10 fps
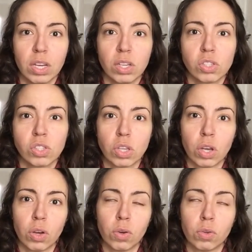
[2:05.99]

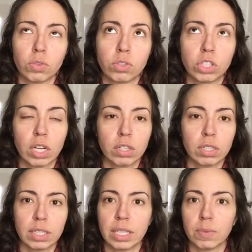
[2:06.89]
So
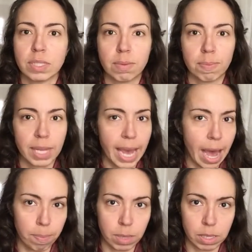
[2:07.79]
generally when something
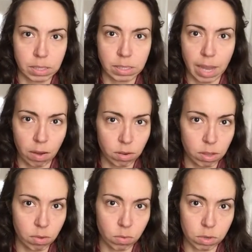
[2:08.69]
happens out in
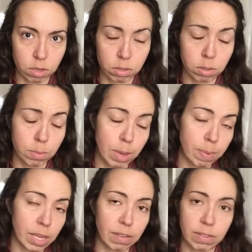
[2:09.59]
the world, or maybe
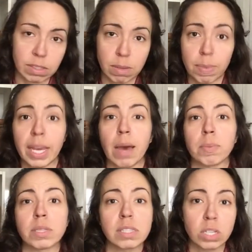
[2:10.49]
even something
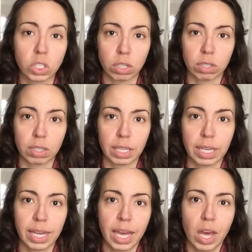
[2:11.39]
happens internally,
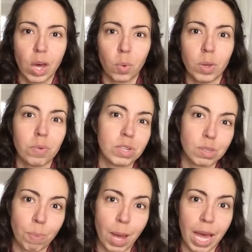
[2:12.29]
we
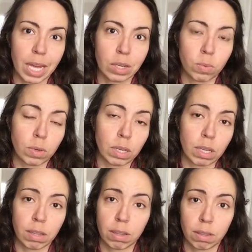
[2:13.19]
respond
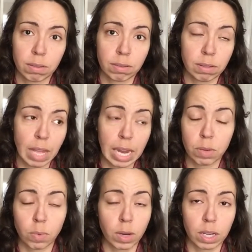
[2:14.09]
with any
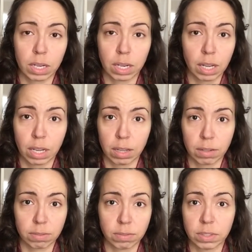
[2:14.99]
one
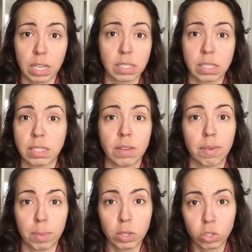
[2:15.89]
of dozens of
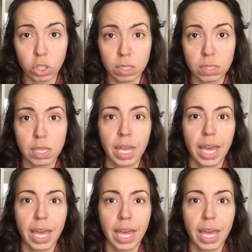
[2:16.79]
emotions.